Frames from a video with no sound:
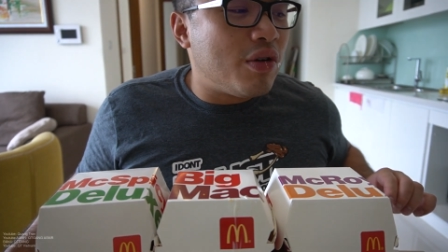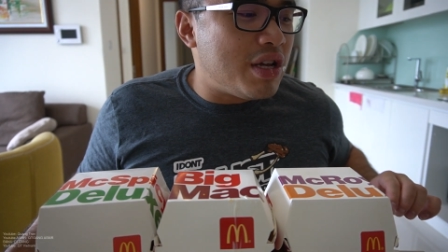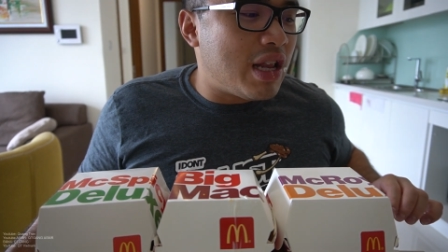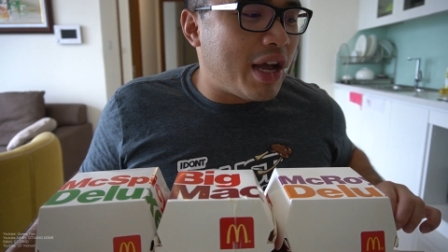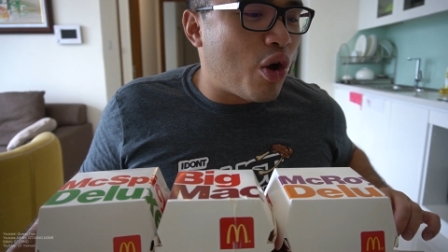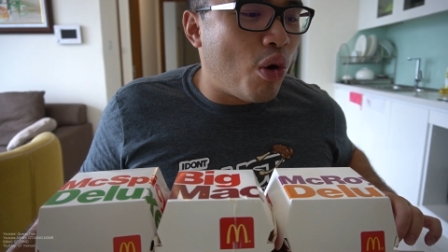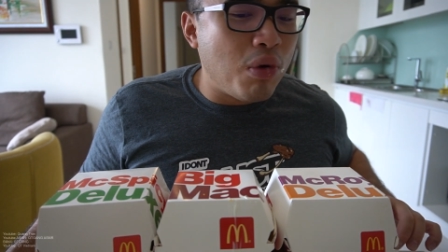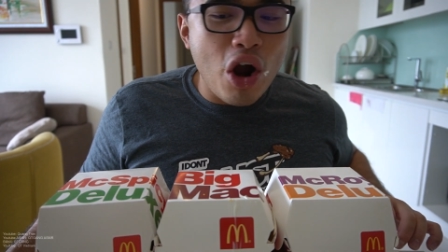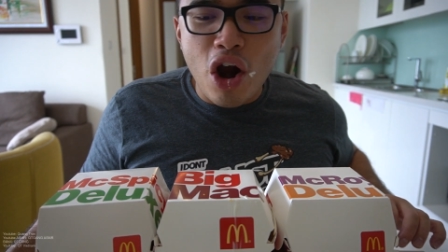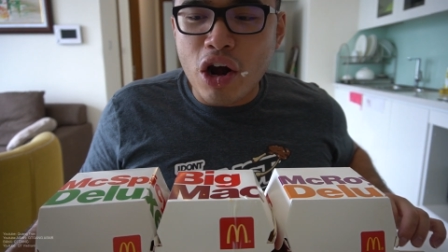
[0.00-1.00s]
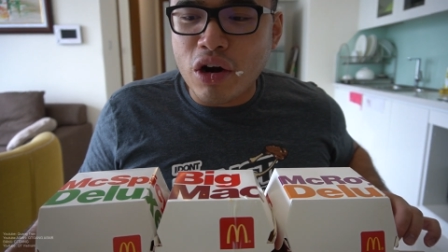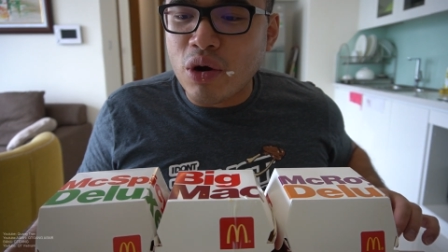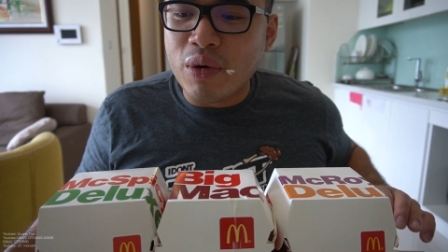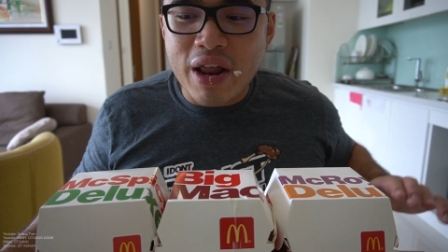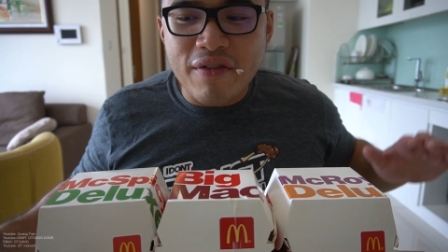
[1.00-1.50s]
go eat like cobra heart
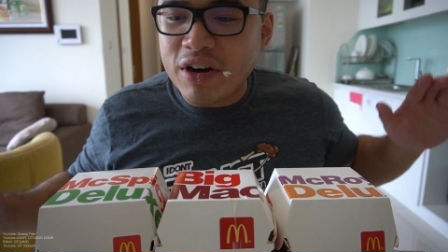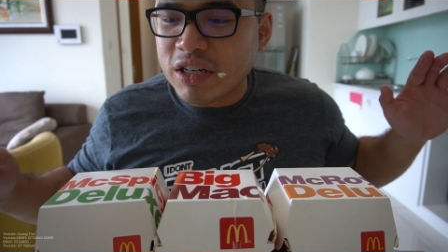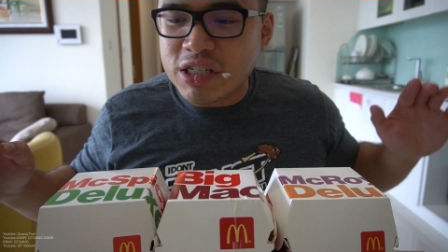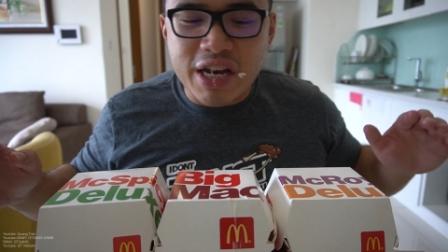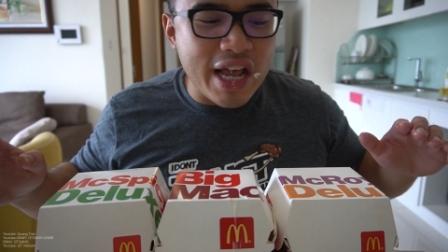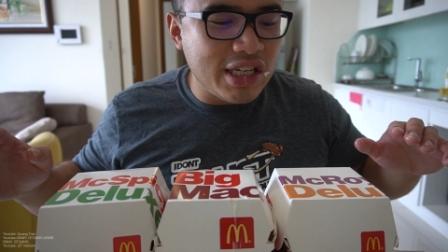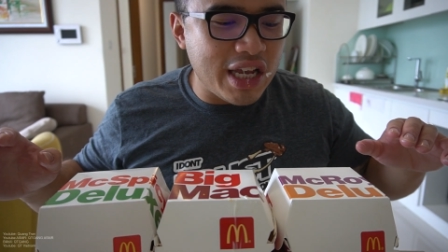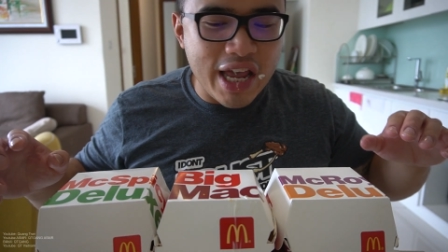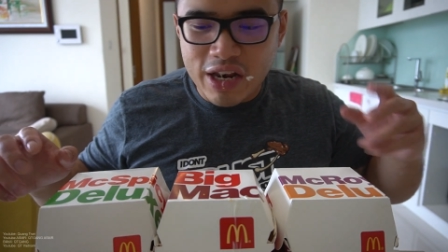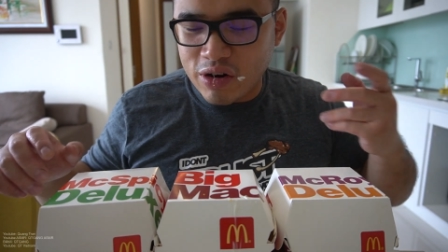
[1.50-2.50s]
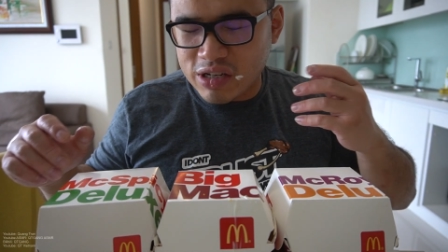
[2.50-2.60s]
or whatever, snake skin or